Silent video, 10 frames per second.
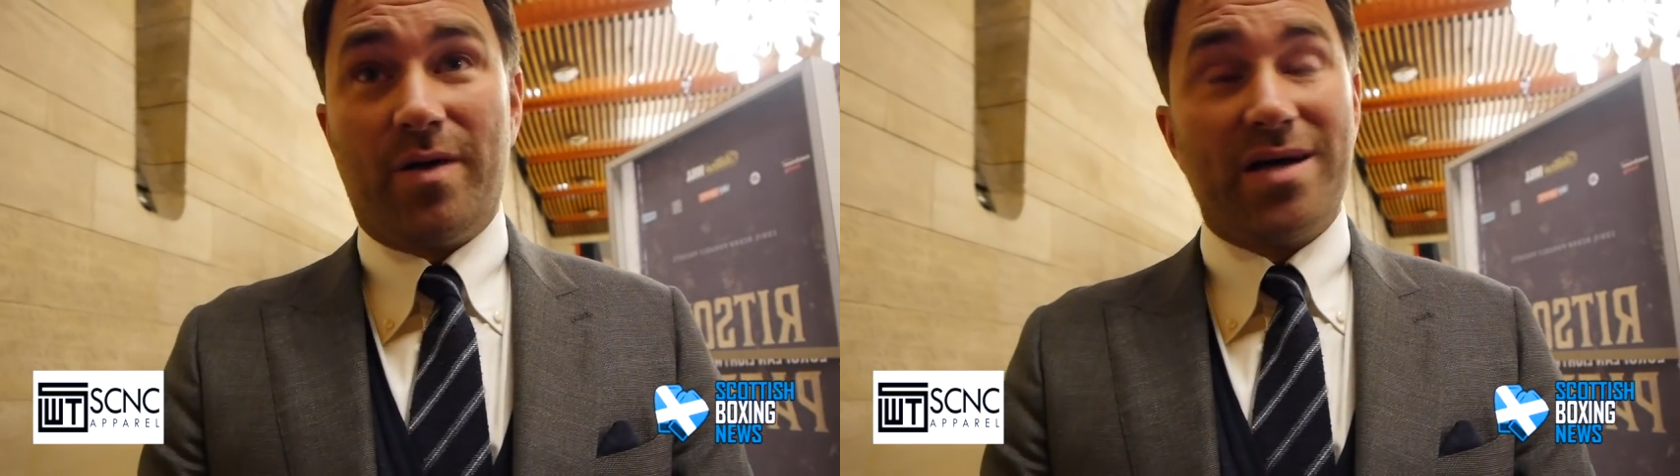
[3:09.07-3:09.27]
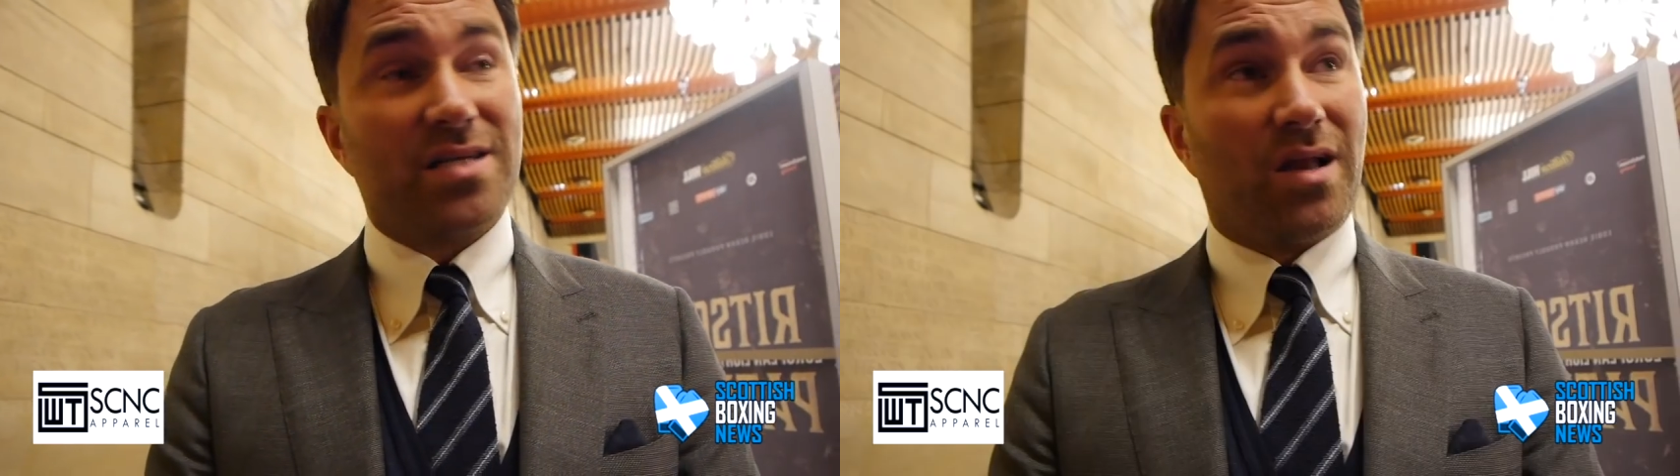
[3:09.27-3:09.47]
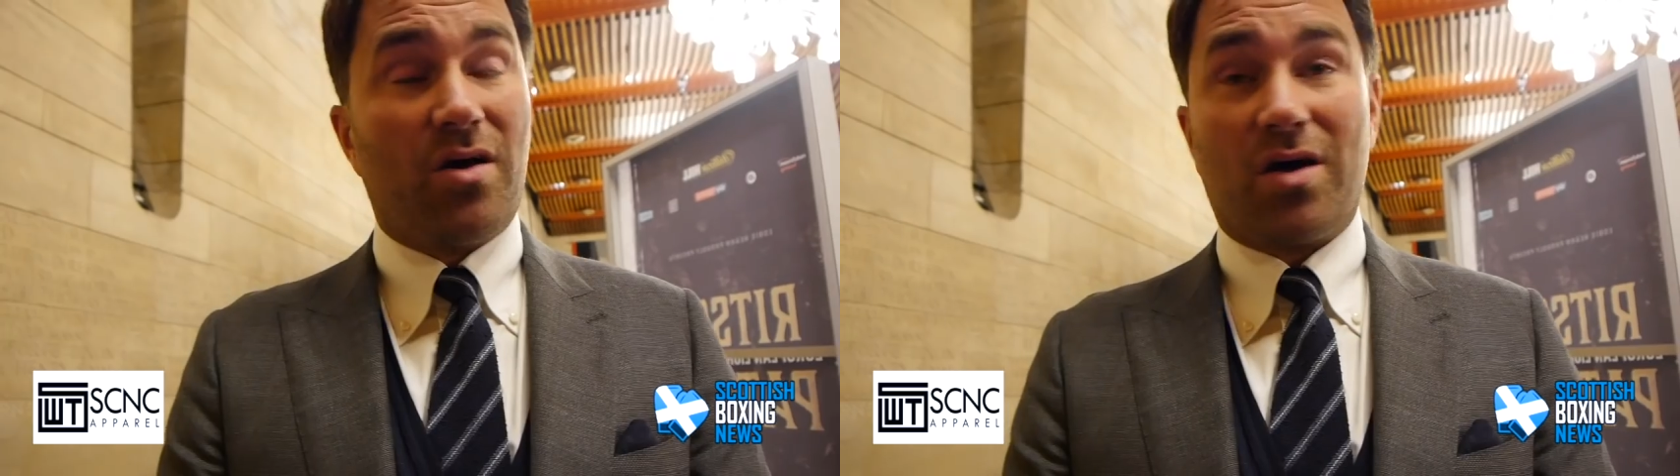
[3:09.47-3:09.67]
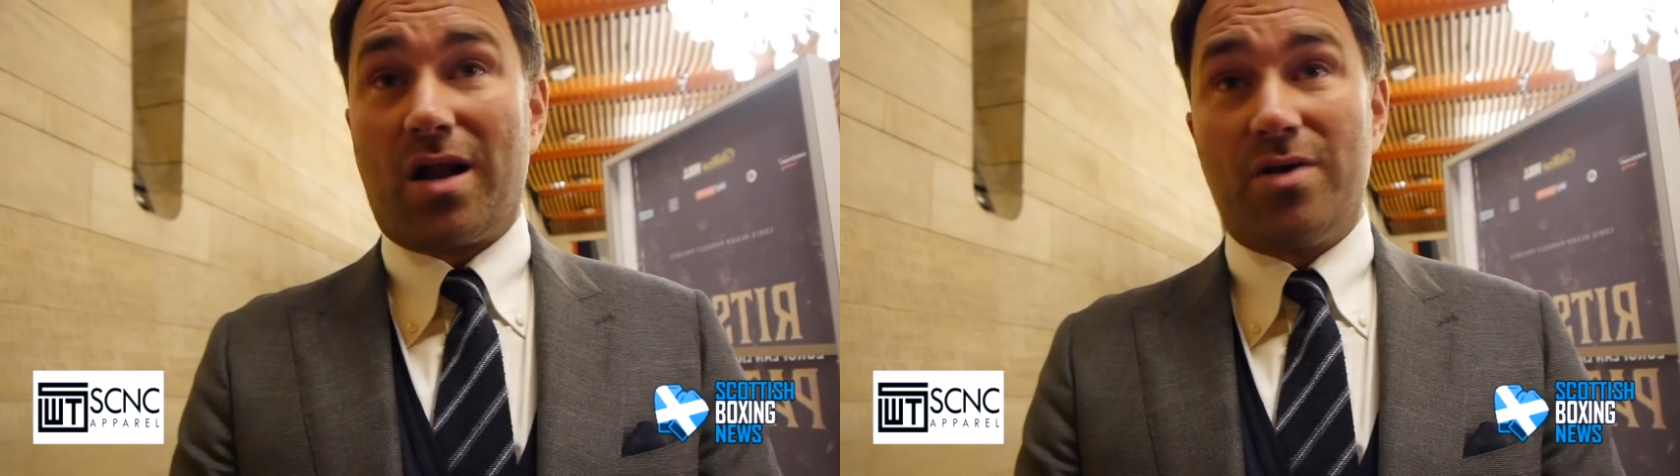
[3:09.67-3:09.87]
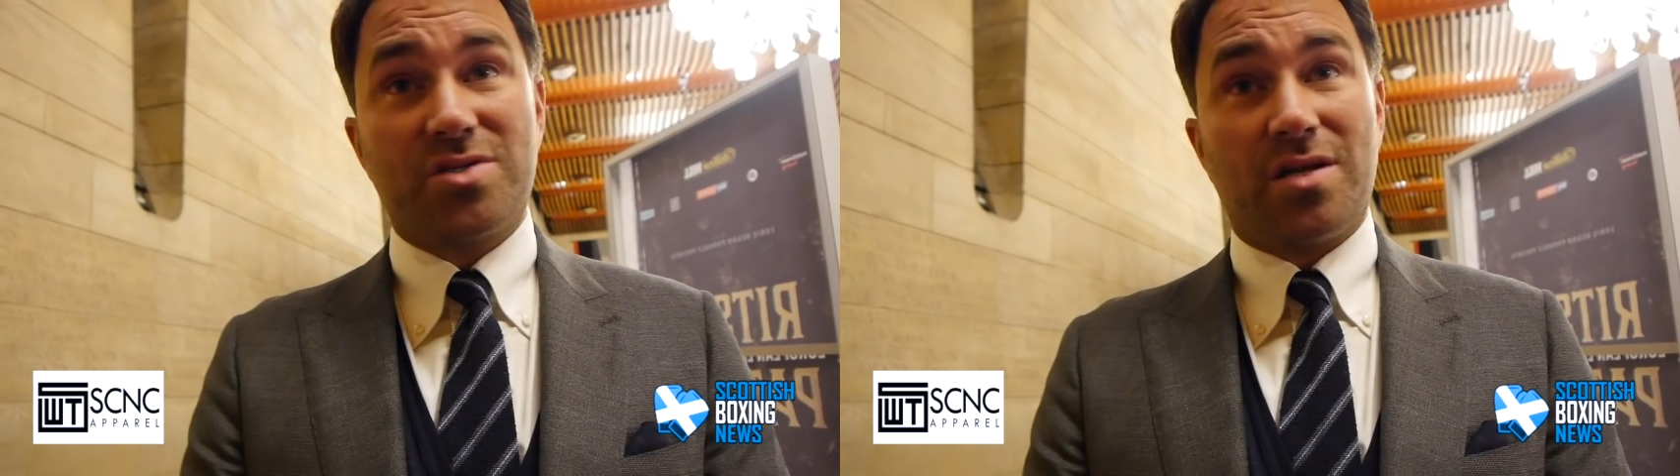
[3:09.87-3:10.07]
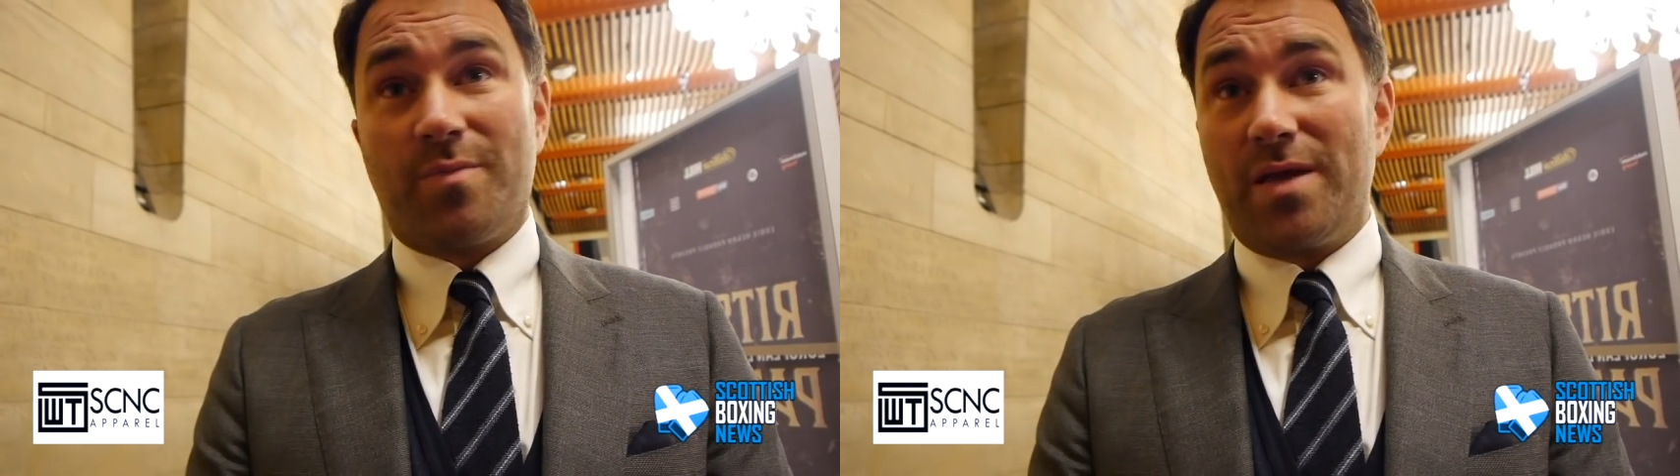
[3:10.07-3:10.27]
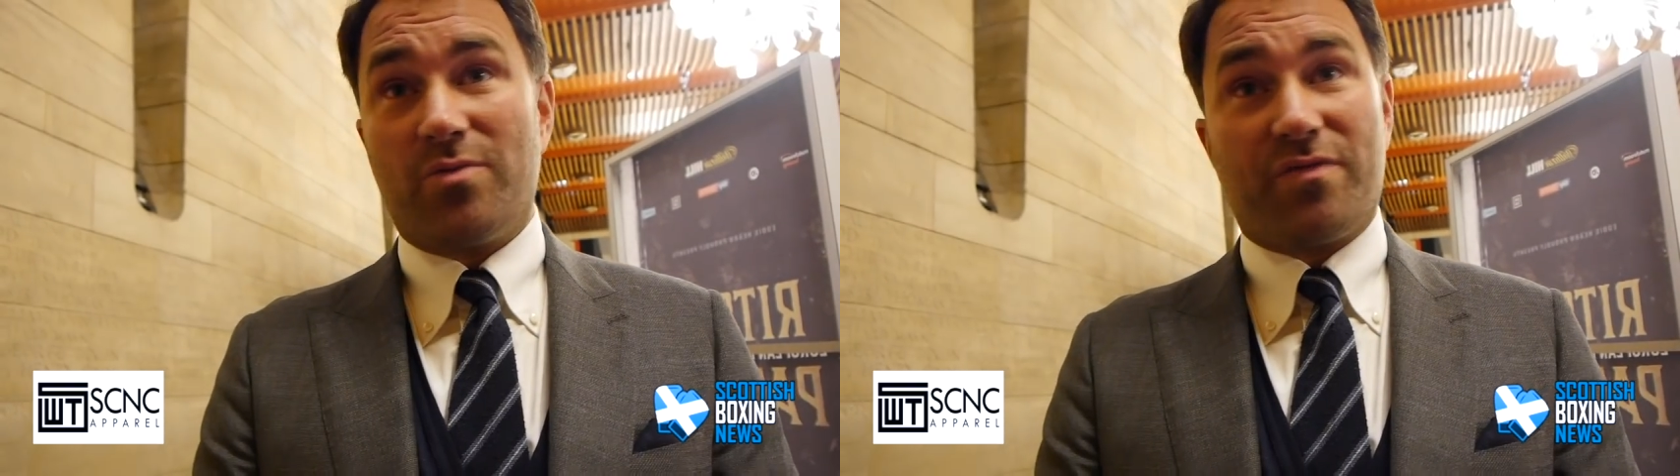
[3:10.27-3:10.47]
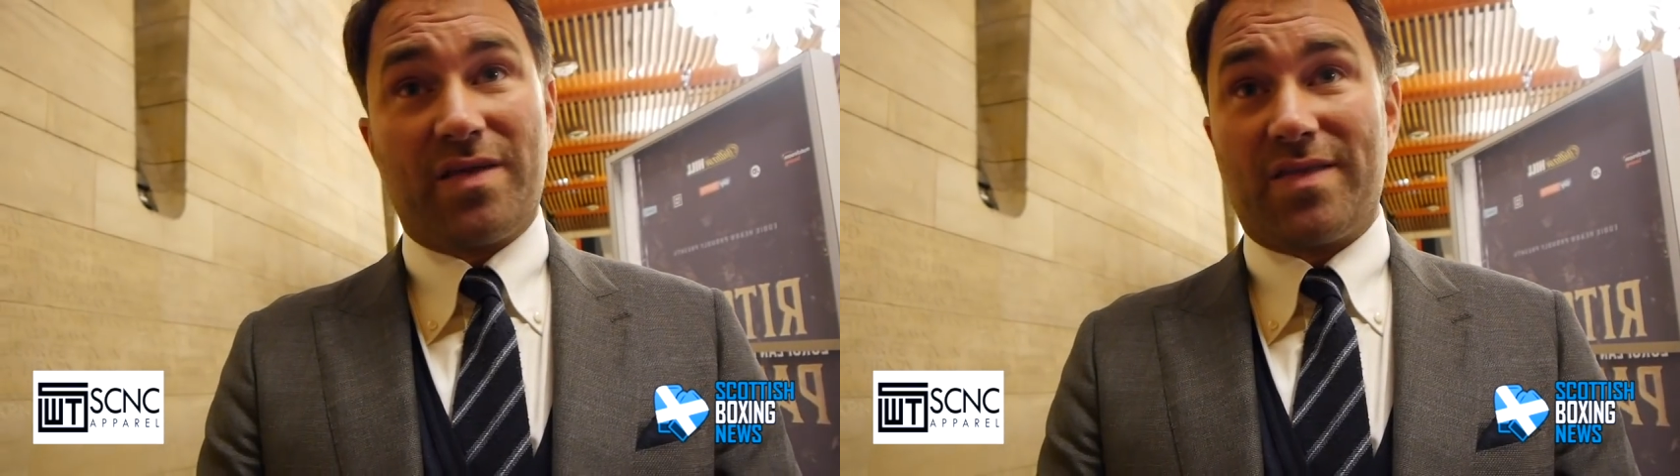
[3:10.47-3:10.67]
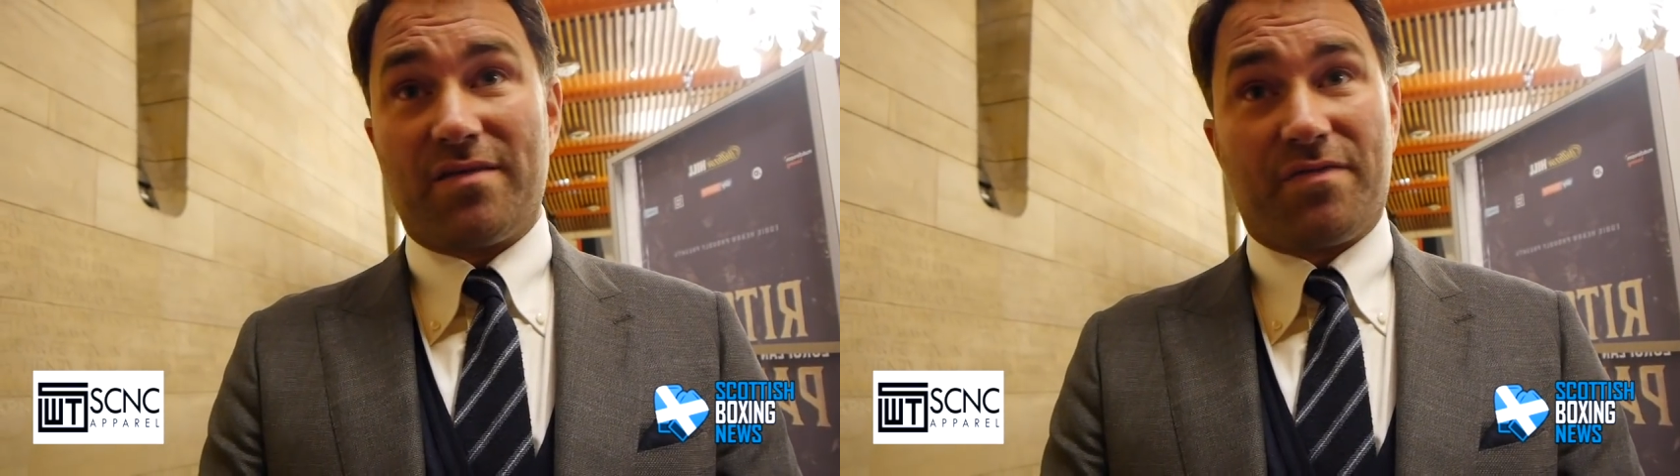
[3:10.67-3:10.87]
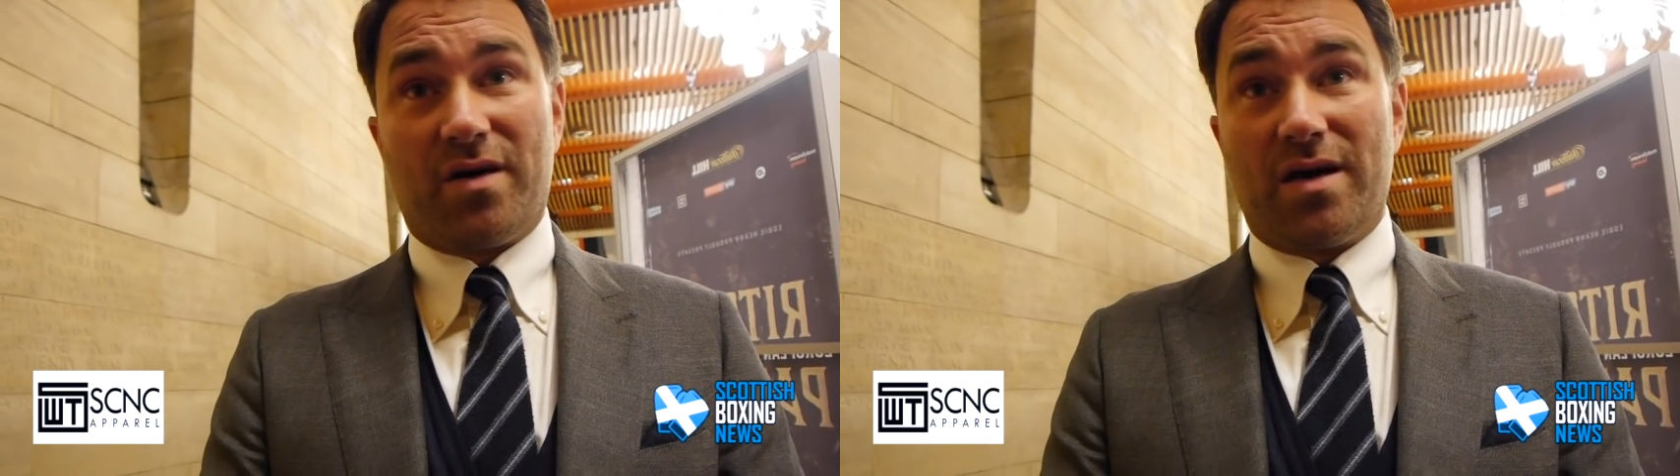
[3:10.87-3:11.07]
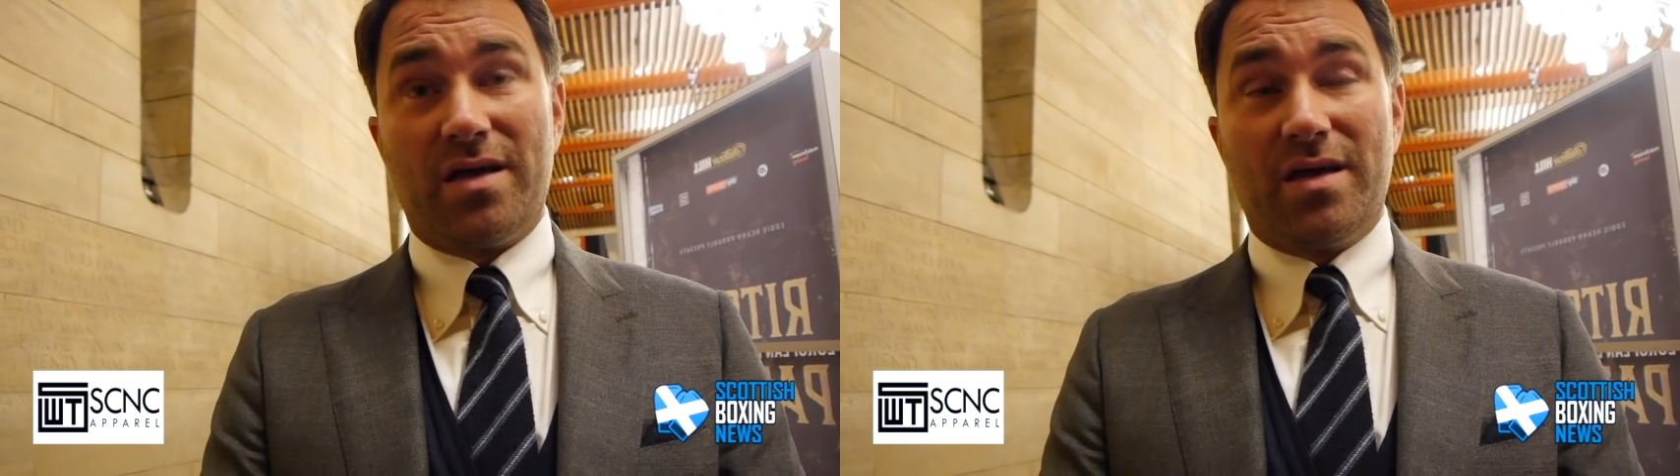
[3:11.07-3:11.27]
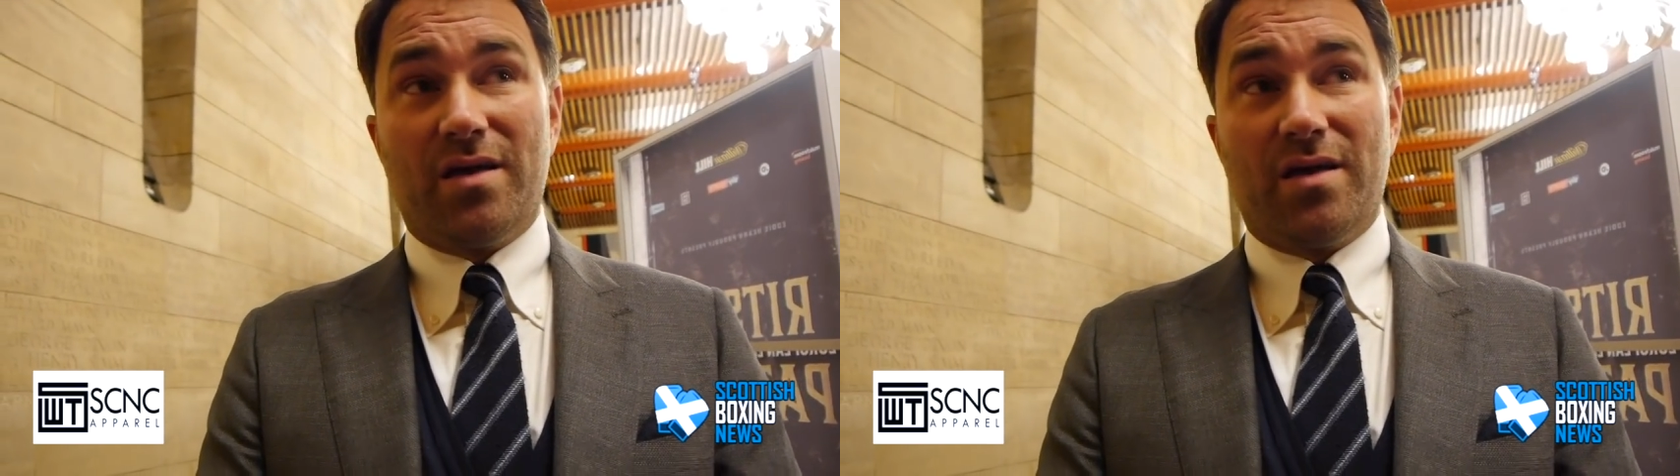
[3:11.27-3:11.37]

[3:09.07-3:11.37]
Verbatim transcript: but it's a lot closer than people think that fight.